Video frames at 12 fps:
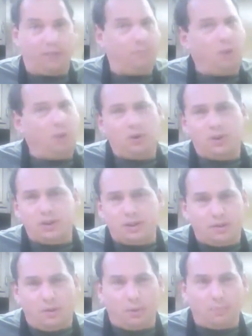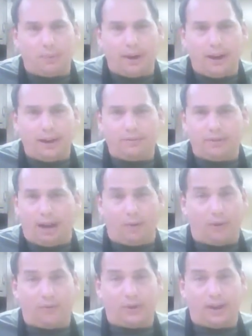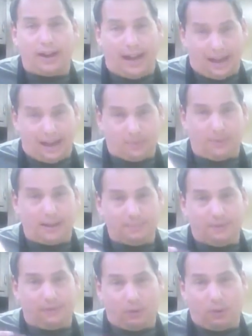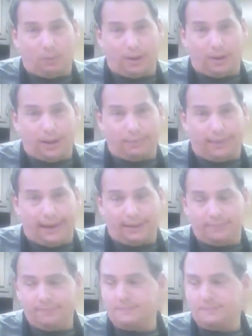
most cornbread, however you get it, has a recipe for cornbread on the back.